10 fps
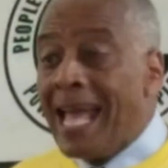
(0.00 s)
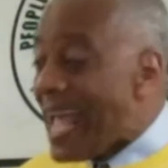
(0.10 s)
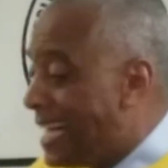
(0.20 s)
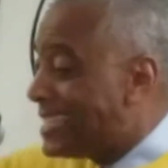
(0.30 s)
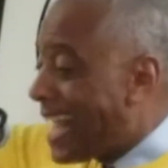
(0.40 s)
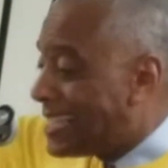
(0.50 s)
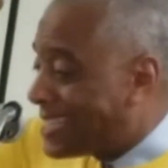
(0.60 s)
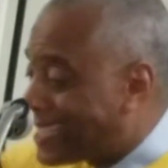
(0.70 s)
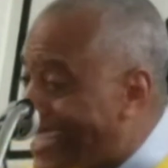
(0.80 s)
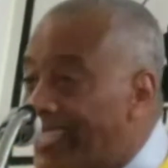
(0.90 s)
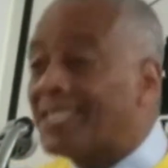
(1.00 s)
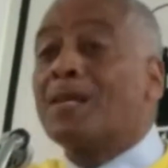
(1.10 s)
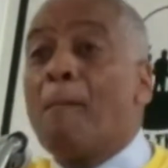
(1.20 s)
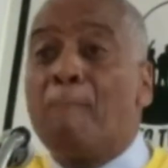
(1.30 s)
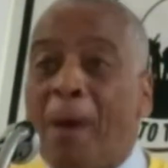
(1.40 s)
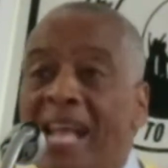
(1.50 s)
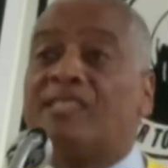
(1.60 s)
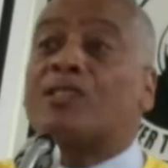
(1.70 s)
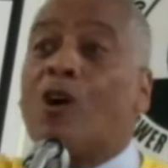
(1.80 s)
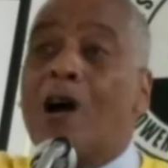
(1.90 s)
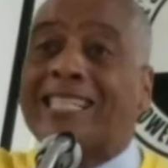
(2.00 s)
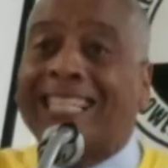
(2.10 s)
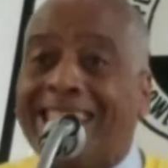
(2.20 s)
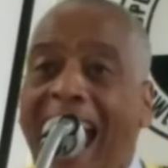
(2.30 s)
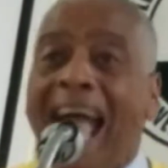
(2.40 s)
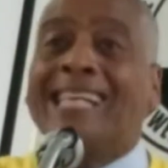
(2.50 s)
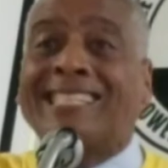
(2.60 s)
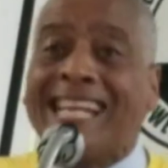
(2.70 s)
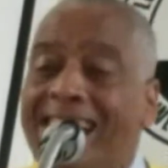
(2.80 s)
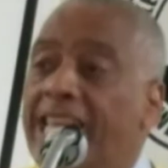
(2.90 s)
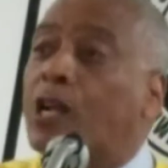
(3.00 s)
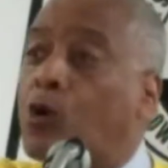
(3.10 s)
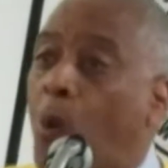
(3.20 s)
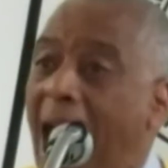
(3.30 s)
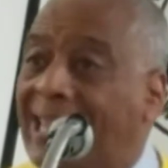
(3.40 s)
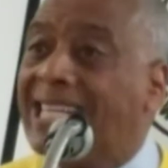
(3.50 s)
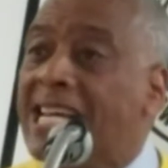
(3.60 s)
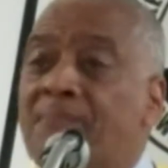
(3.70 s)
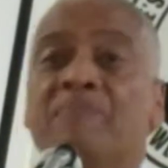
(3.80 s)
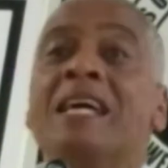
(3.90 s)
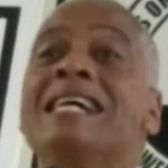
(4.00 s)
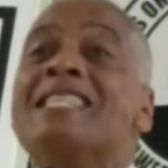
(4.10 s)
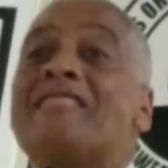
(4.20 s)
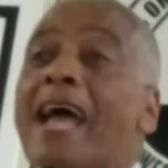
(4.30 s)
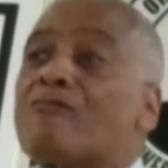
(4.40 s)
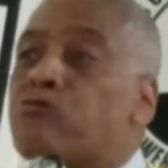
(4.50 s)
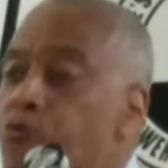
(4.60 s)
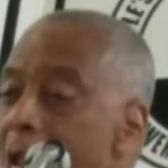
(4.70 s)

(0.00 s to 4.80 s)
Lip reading: It is a system based on class inequality that